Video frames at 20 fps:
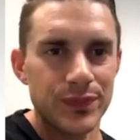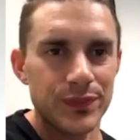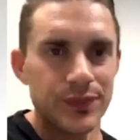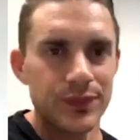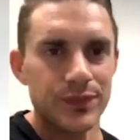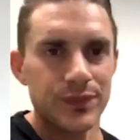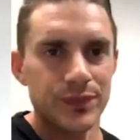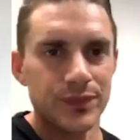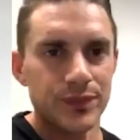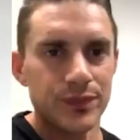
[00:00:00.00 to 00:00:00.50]

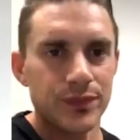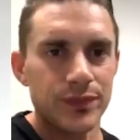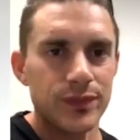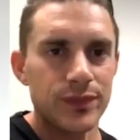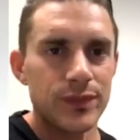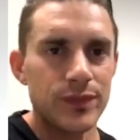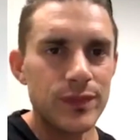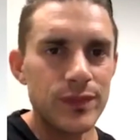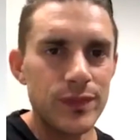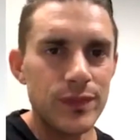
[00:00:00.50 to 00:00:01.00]

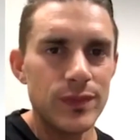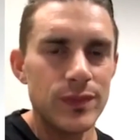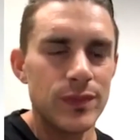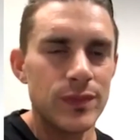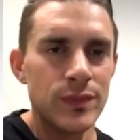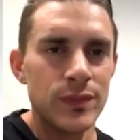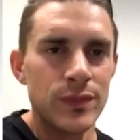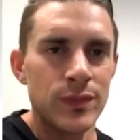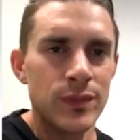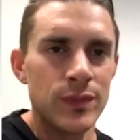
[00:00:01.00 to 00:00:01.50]

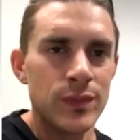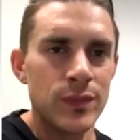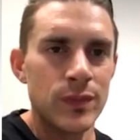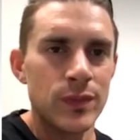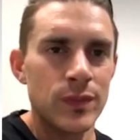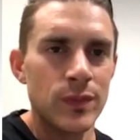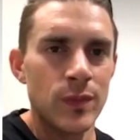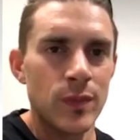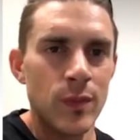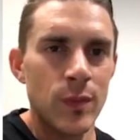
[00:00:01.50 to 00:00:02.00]

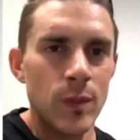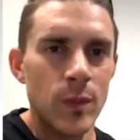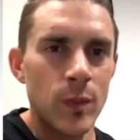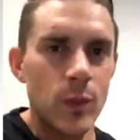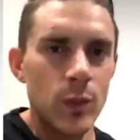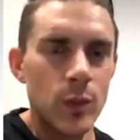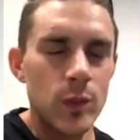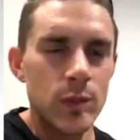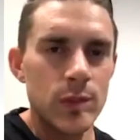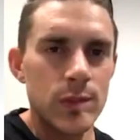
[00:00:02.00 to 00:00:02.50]

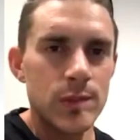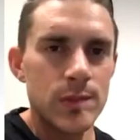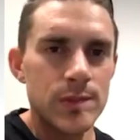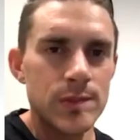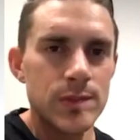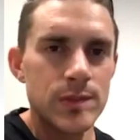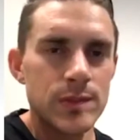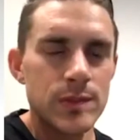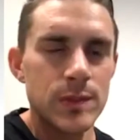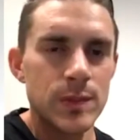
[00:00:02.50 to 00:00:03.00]

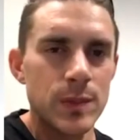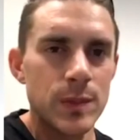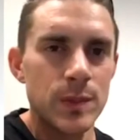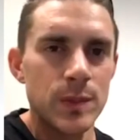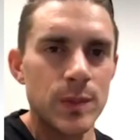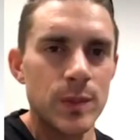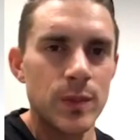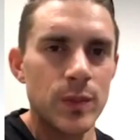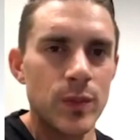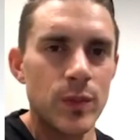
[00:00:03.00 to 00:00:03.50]

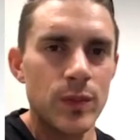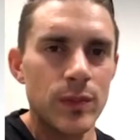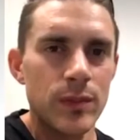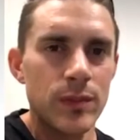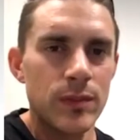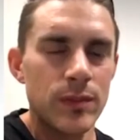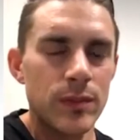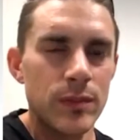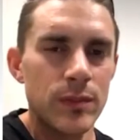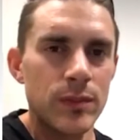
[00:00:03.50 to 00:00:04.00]

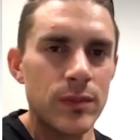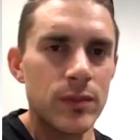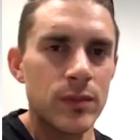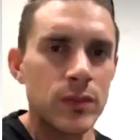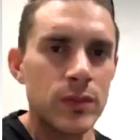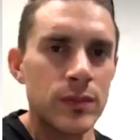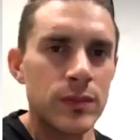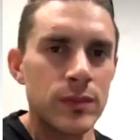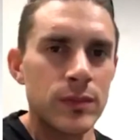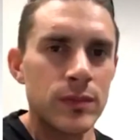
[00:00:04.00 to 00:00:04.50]

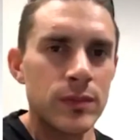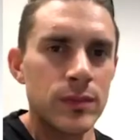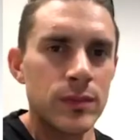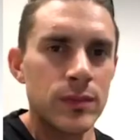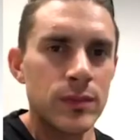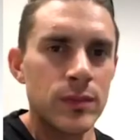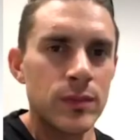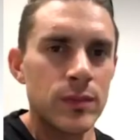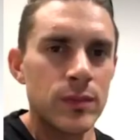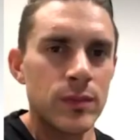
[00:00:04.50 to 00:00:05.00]

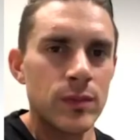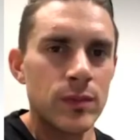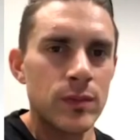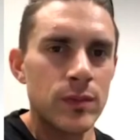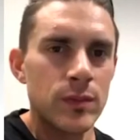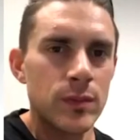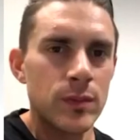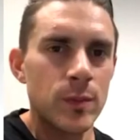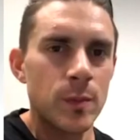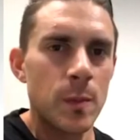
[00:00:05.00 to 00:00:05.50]

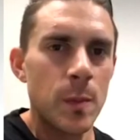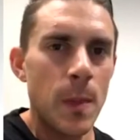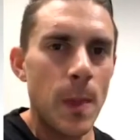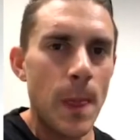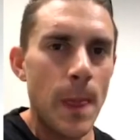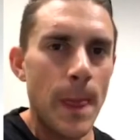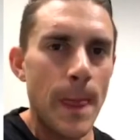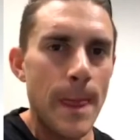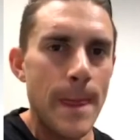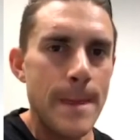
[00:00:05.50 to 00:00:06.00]

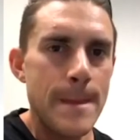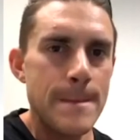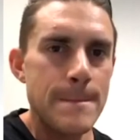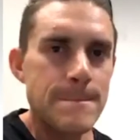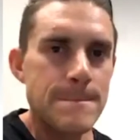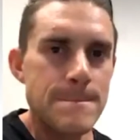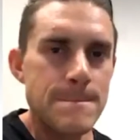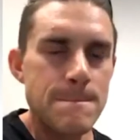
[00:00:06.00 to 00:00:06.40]
(silent)